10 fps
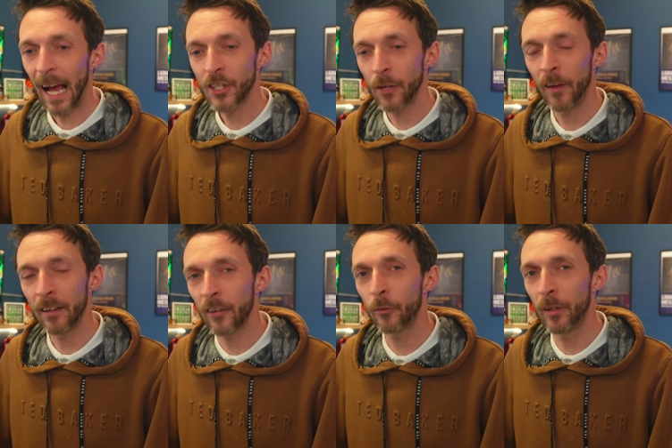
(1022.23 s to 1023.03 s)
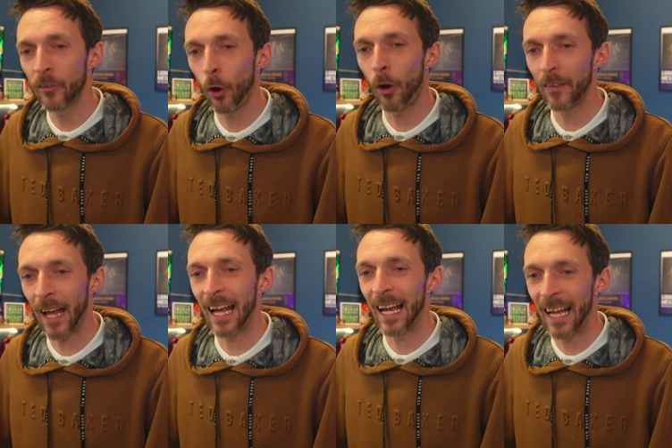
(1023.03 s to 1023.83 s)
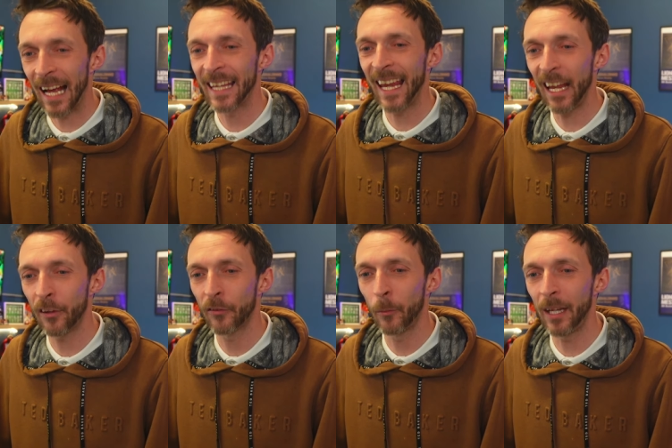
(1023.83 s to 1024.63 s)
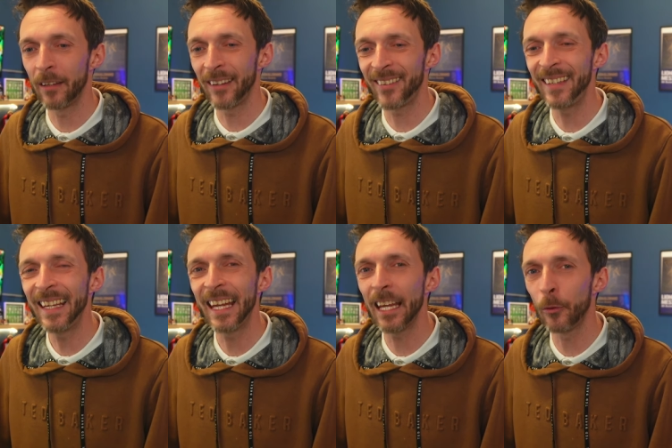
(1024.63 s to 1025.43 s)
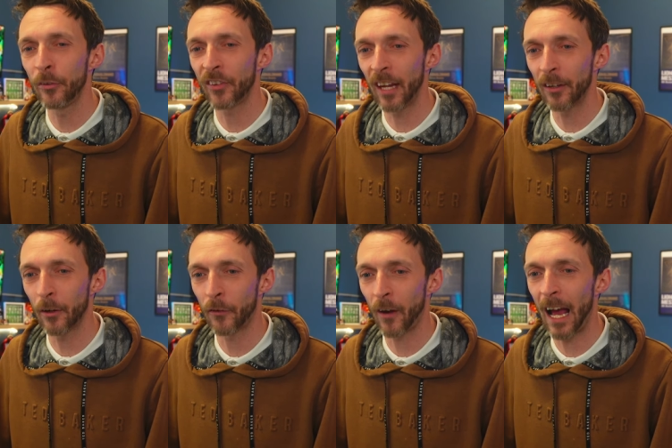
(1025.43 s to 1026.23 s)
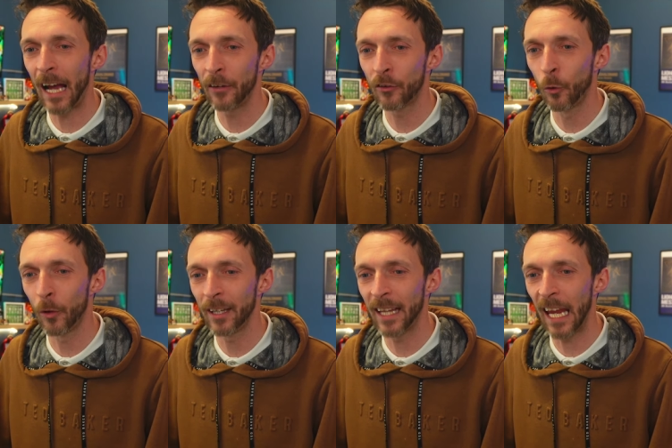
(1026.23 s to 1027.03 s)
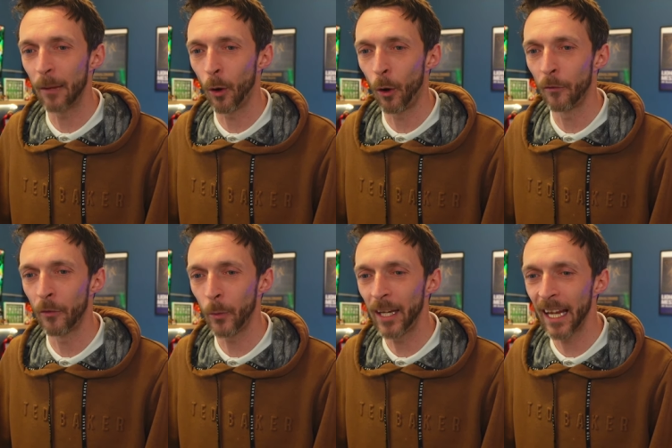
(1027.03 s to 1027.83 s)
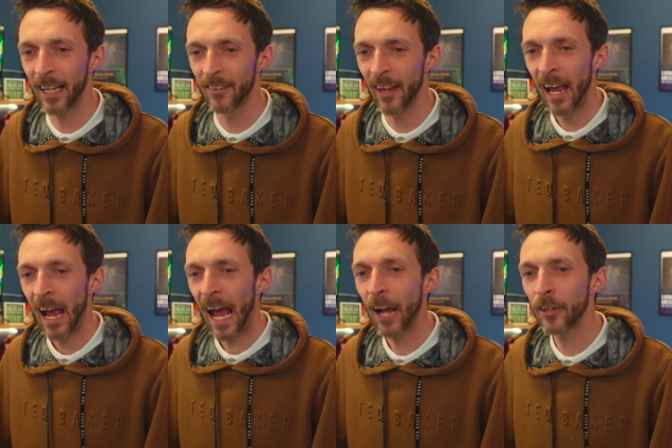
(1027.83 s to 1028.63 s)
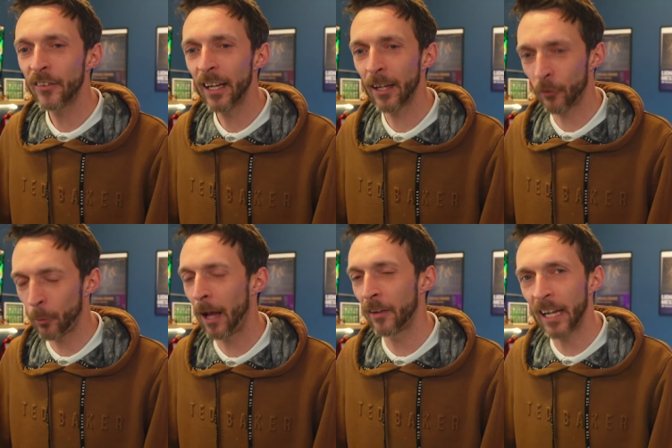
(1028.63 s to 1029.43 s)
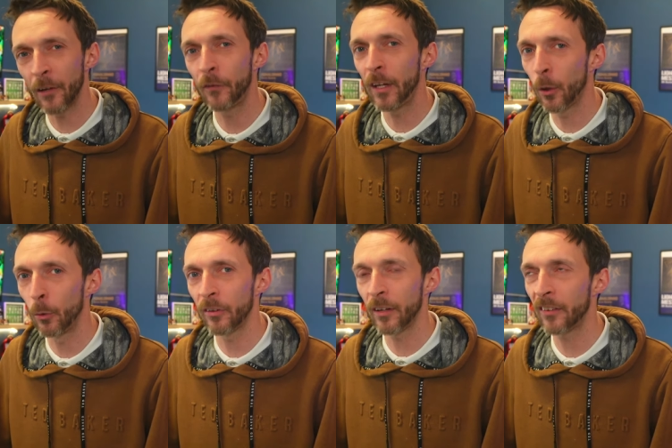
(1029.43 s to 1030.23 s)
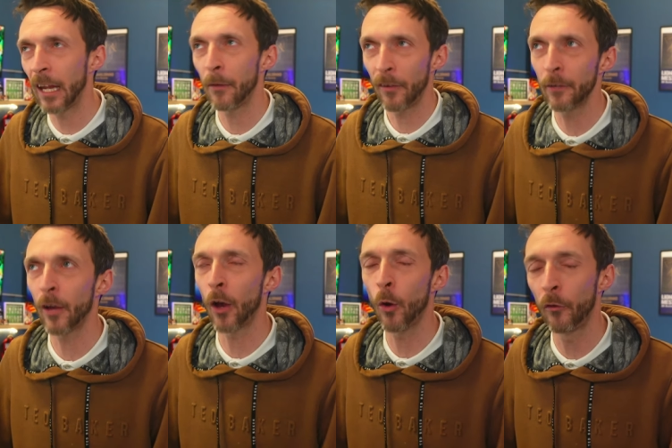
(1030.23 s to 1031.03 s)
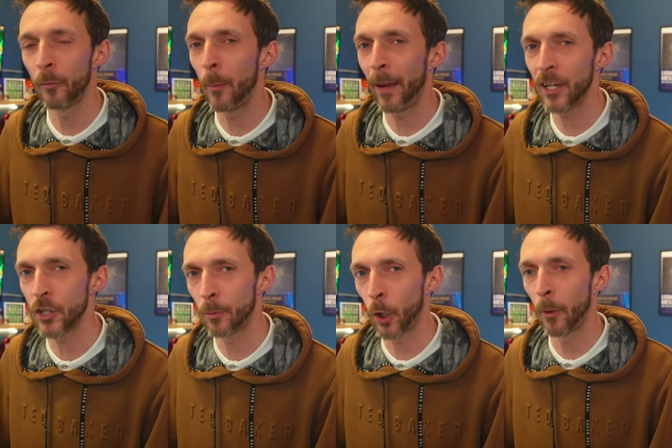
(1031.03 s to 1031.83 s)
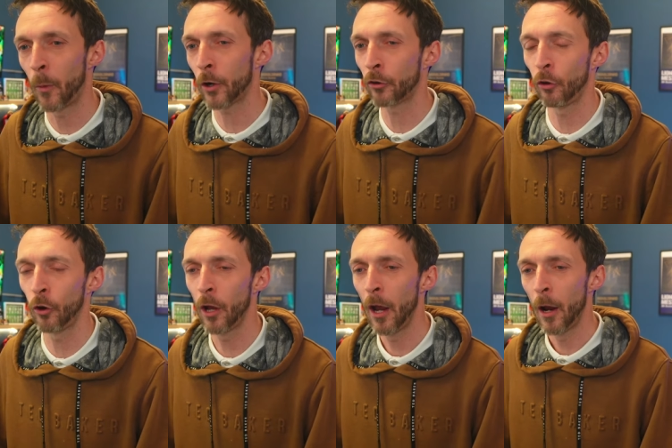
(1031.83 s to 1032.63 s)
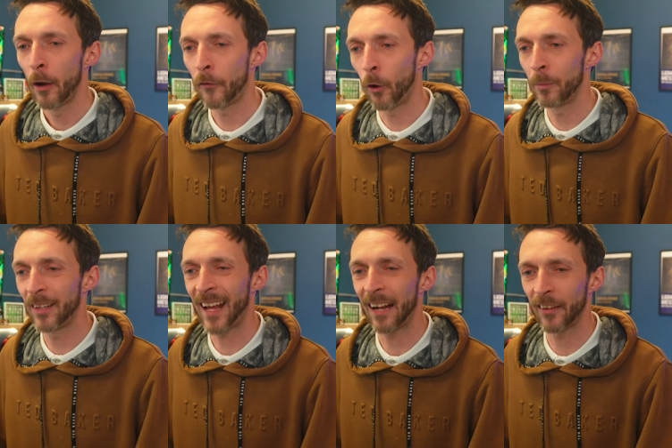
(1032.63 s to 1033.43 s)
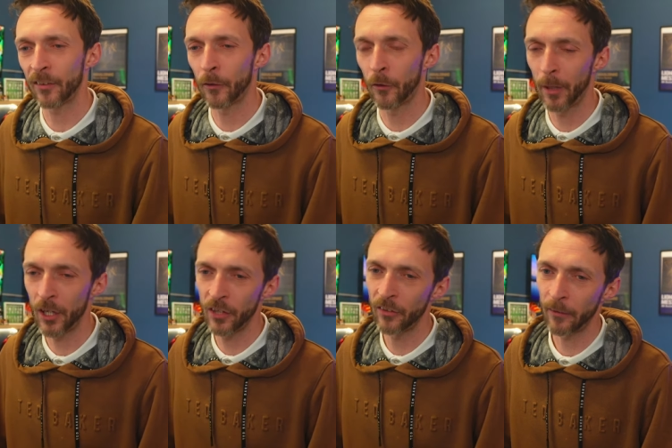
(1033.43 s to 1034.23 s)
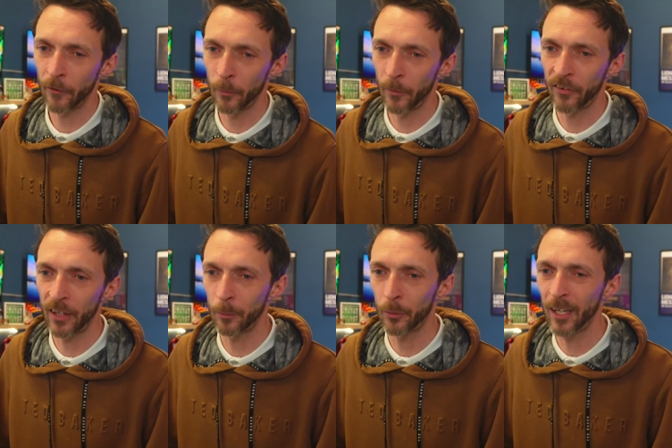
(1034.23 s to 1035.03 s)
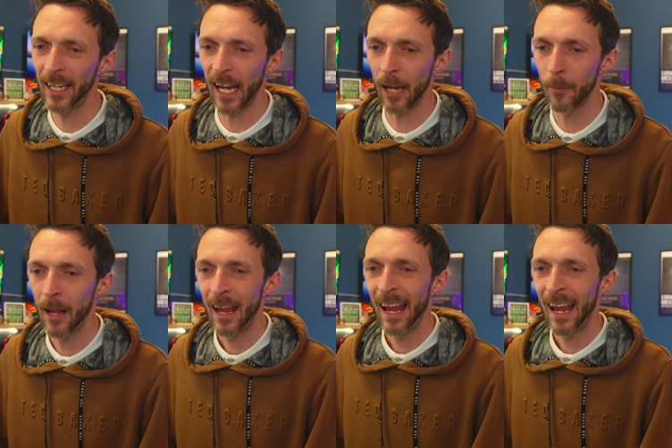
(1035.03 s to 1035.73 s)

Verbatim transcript: I actually think this one's got a, a case for being the sneaky outsider for high-scoring game of the weekend. I could see Crystal Palace getting three goals in this game. I think they've got a goal from the bench and probably one or two from the tactics and the formations, everything we've seen pre-game.